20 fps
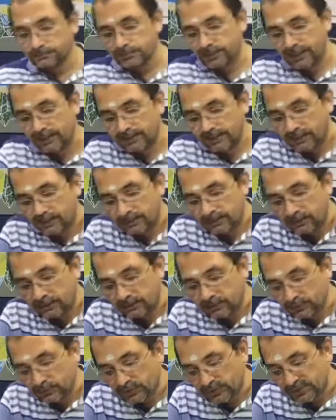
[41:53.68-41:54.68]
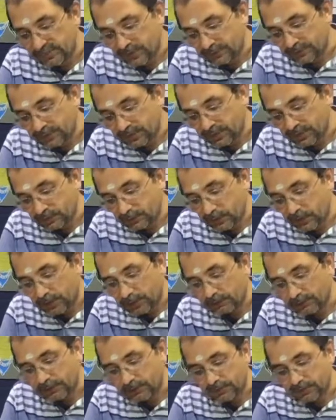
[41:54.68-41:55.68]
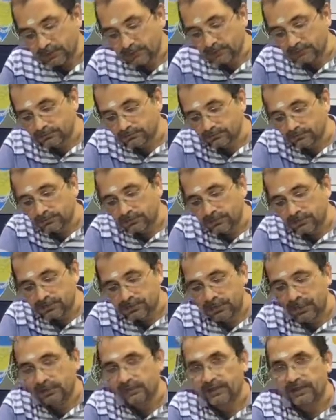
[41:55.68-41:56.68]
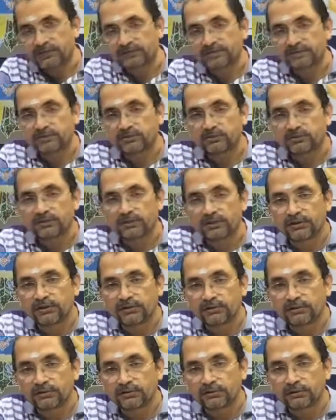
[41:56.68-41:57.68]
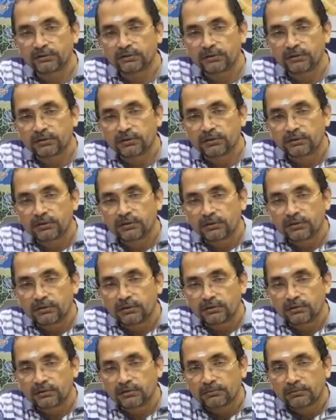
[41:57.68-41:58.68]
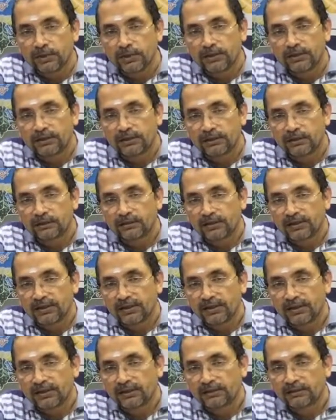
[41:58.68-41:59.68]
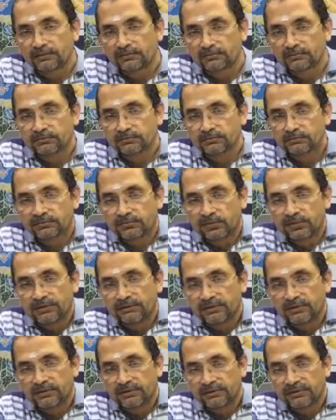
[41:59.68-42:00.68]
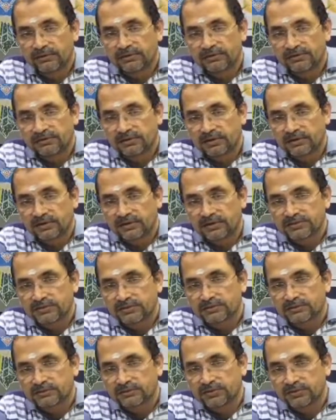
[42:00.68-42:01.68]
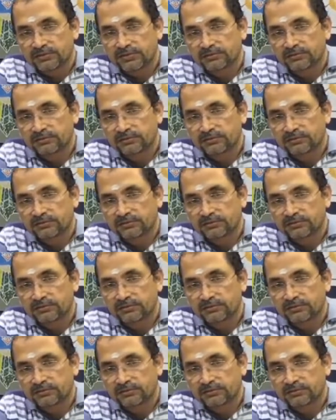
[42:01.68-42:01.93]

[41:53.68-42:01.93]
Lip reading: then do the same thing in the bottom here. Attach it to the body or the leg, whatever it is attaching to here.